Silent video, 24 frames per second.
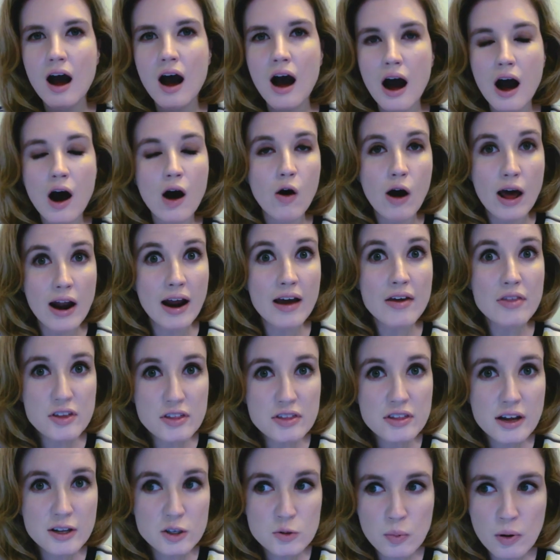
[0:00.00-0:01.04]
And I think
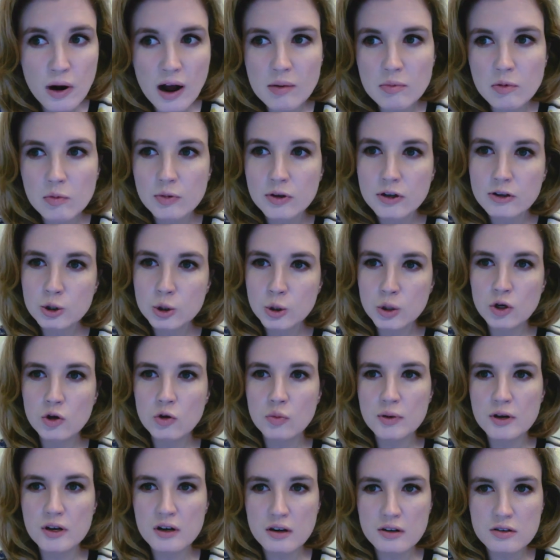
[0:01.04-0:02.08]
that's probably true
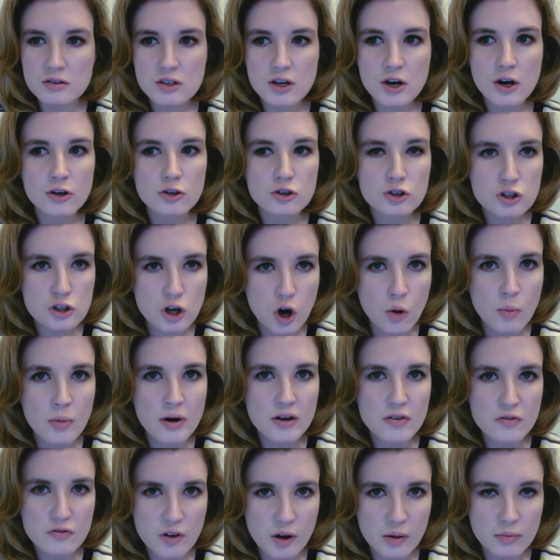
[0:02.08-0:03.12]
because there are so many
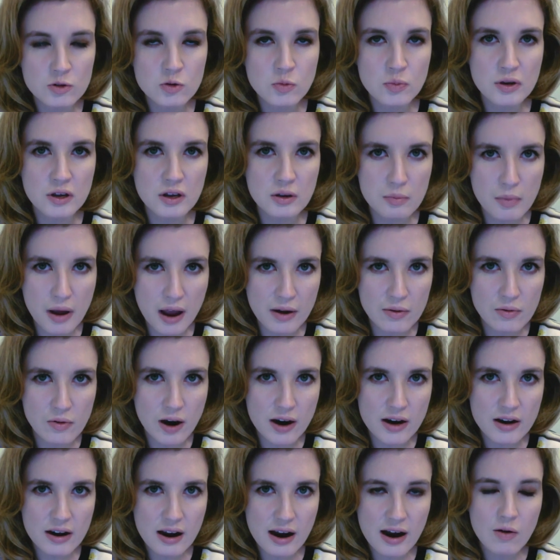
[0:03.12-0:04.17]
films being made
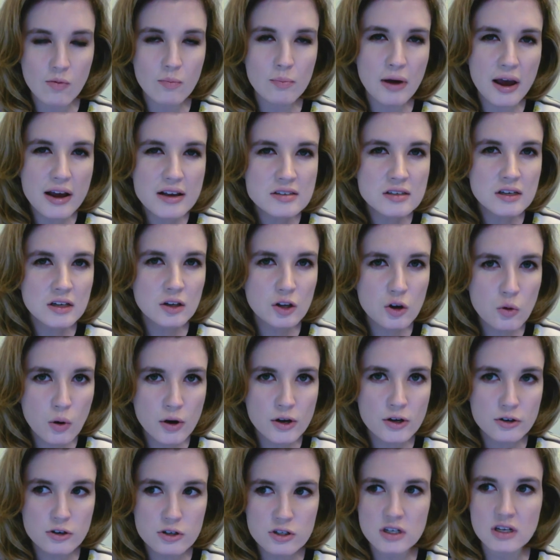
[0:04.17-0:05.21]
right now. Basically what
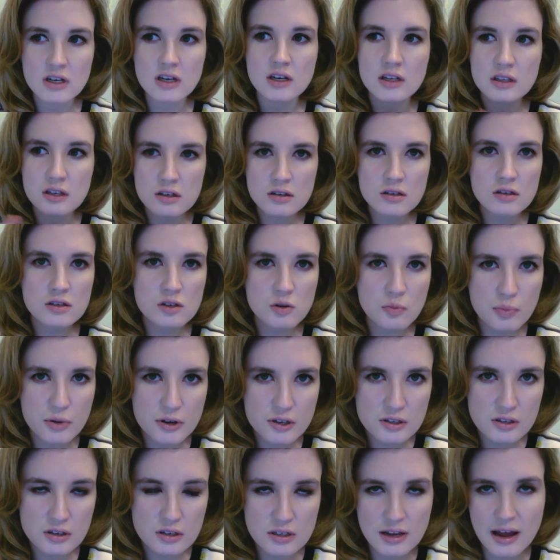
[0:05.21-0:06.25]
you're seeing, and this is the
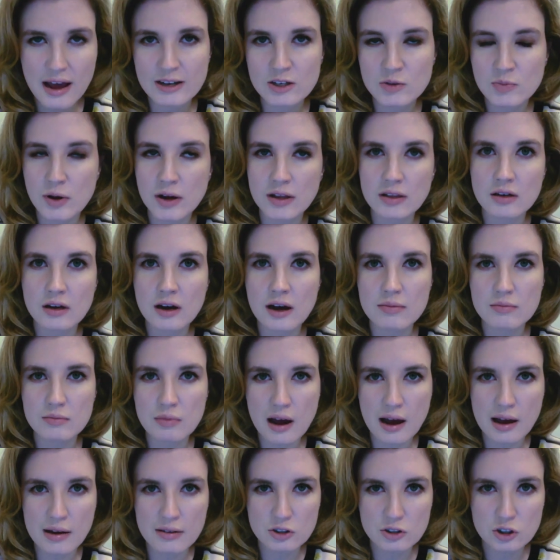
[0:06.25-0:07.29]
business aspect that
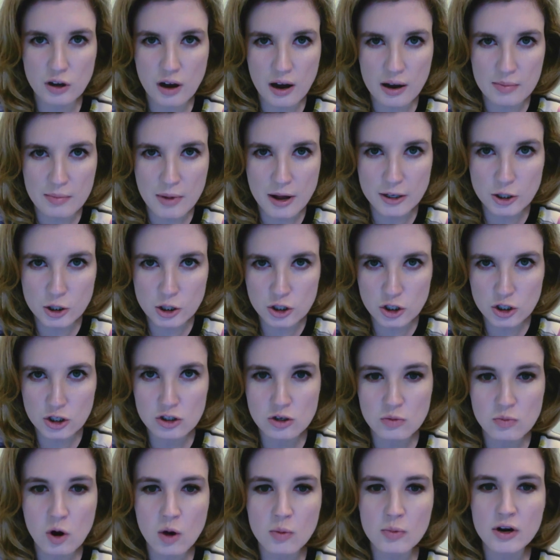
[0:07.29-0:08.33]
I mentioned just
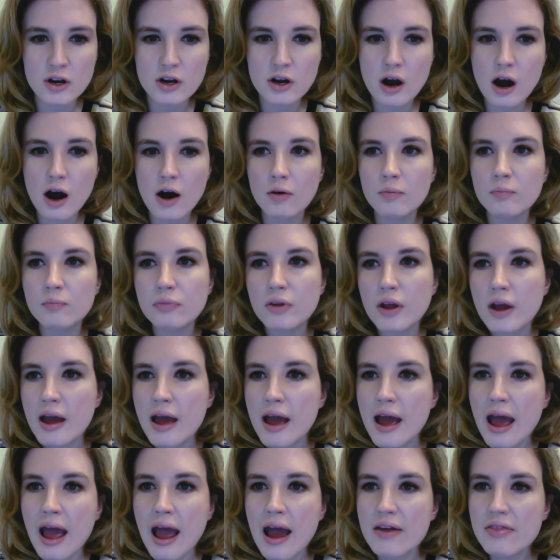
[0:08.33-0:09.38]
a moment ago,
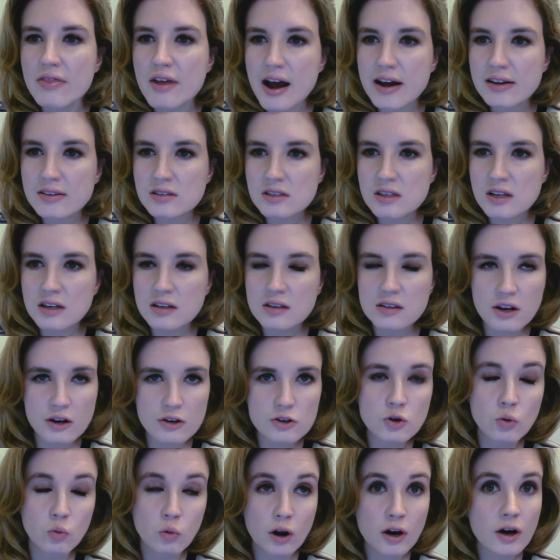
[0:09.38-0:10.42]
and that's that there's
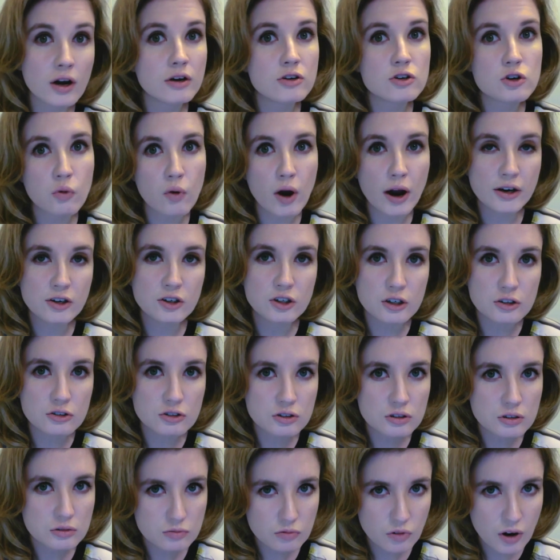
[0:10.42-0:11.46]
a run on
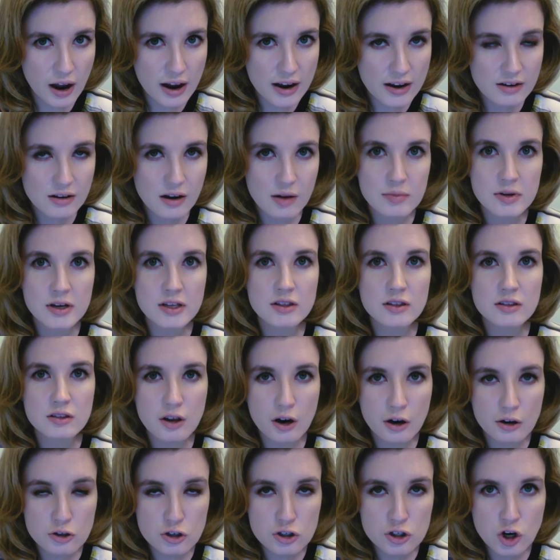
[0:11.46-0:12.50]
directors, right? I mean,
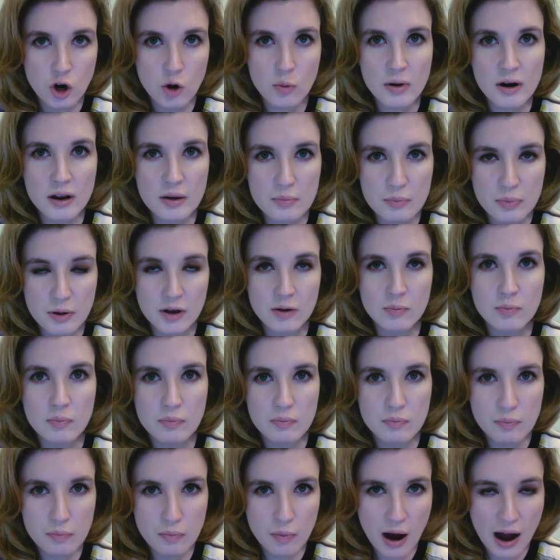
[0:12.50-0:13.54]
there are so many big
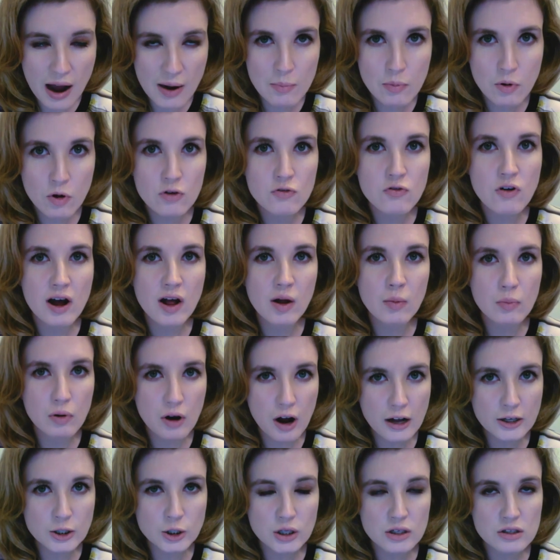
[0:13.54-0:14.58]
high-profile
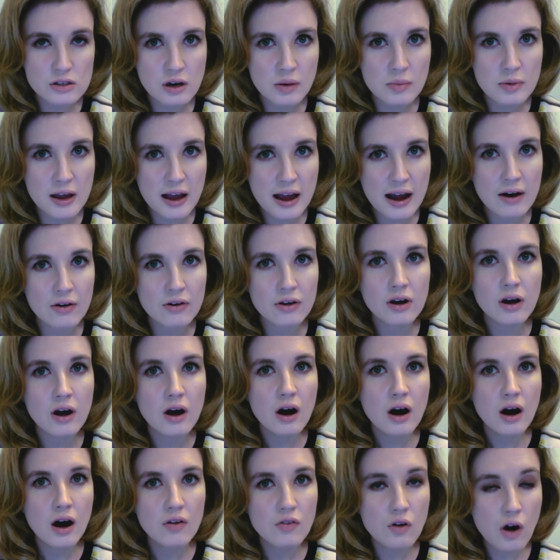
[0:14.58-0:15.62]
projects coming out
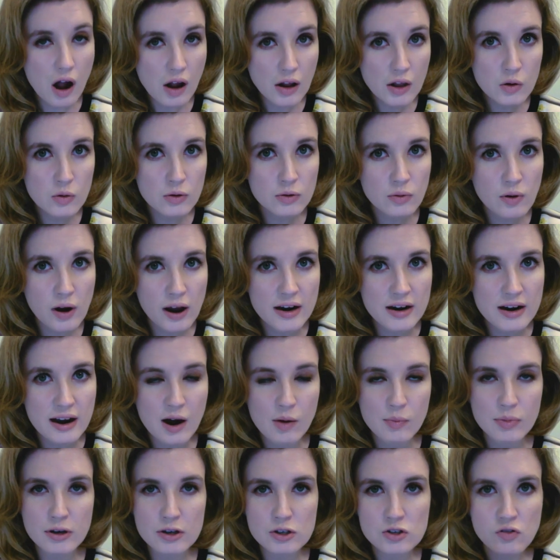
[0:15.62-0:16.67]
of Hollywood right now
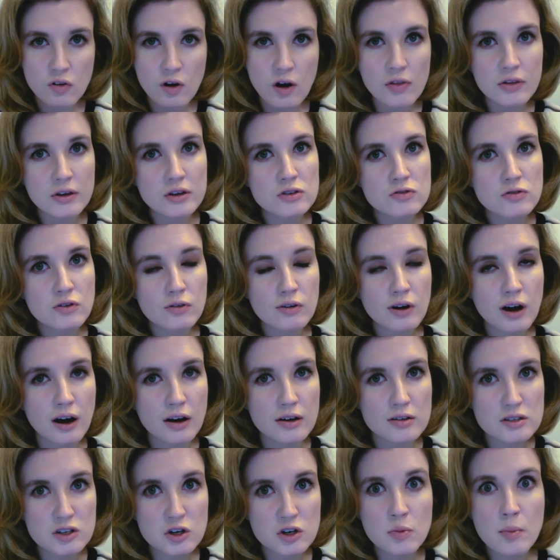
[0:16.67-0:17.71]
because of all these
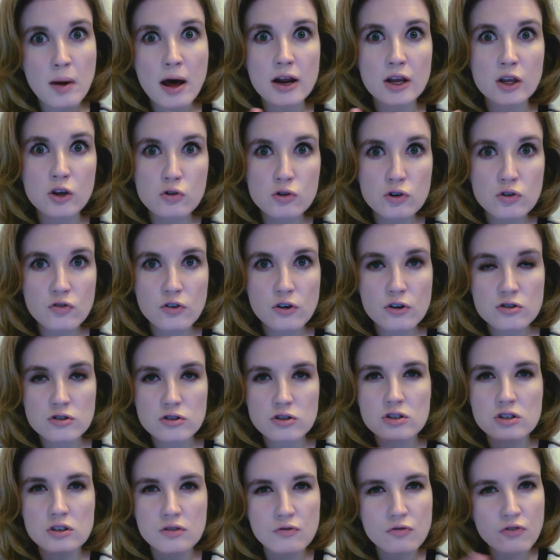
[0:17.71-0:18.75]
cinematic
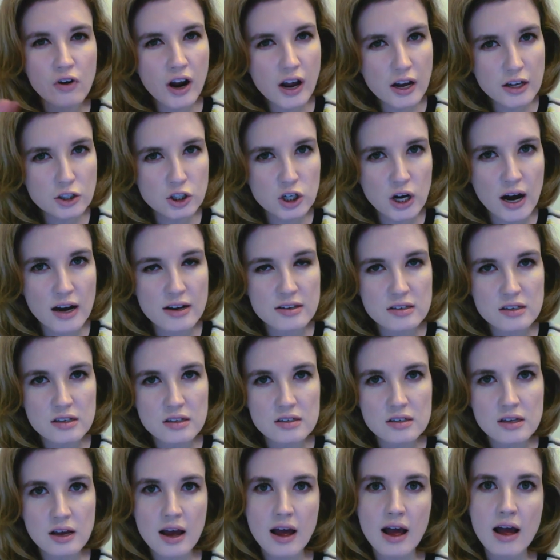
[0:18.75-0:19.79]
universes and
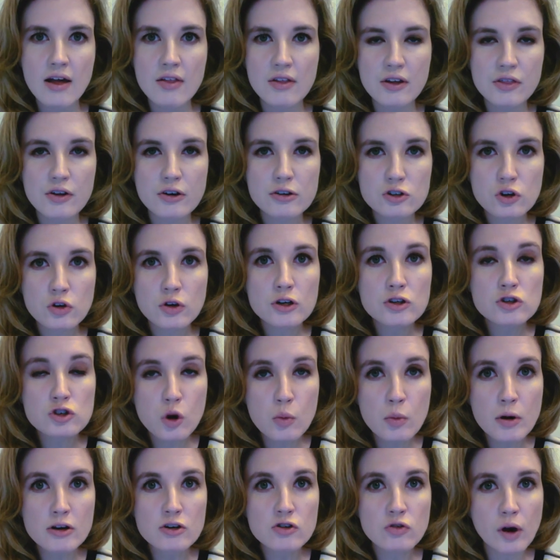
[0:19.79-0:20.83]
franchises, that there's only so
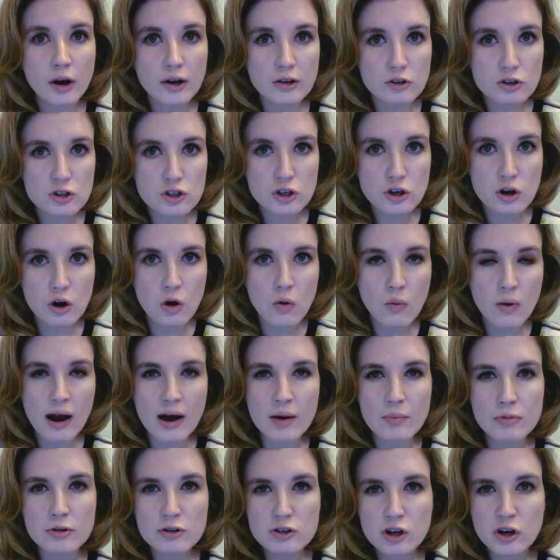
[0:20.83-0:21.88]
many directors to go
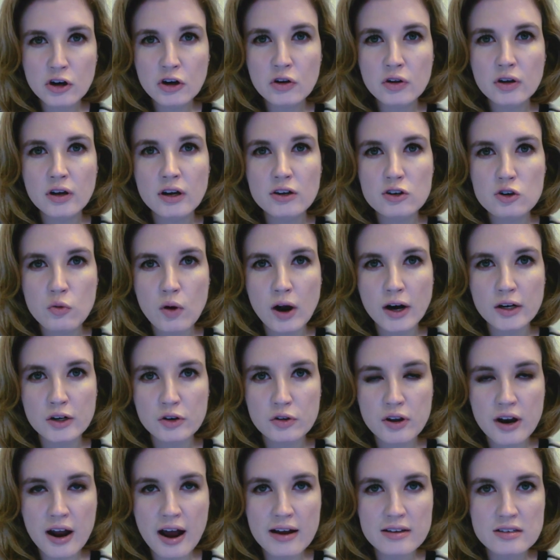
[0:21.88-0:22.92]
around, particularly a director
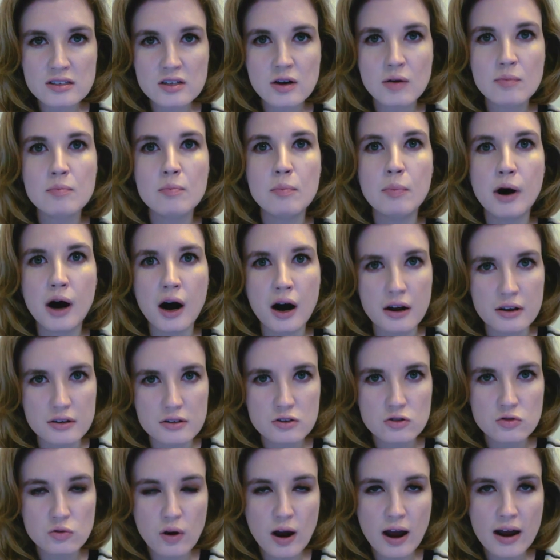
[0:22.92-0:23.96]
that has some
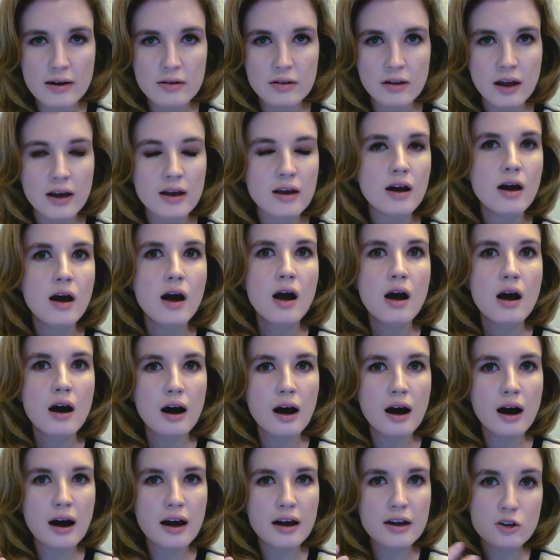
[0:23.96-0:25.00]
buzz, right? Like,
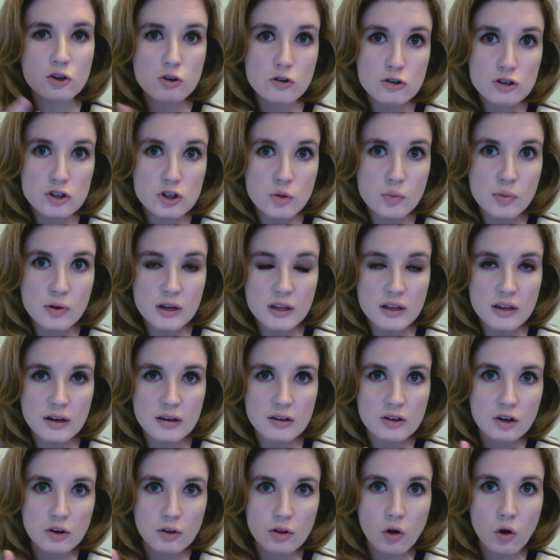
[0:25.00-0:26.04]
it used to be that,
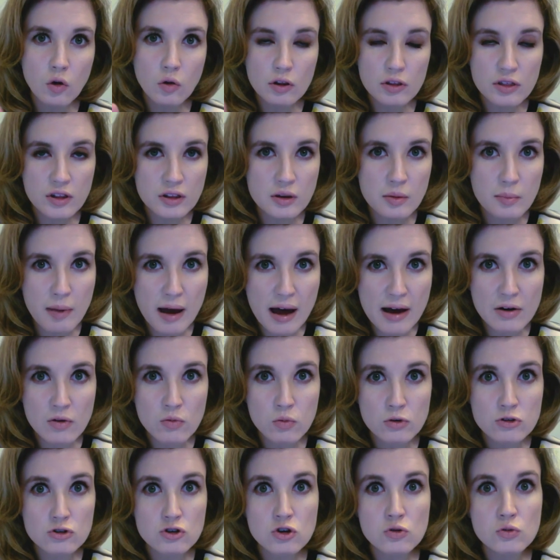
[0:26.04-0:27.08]
you know, the only thing that mattered
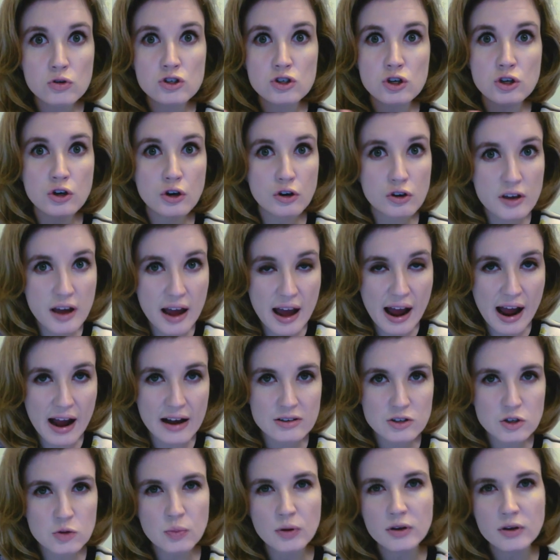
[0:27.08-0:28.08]
was who was in your cast.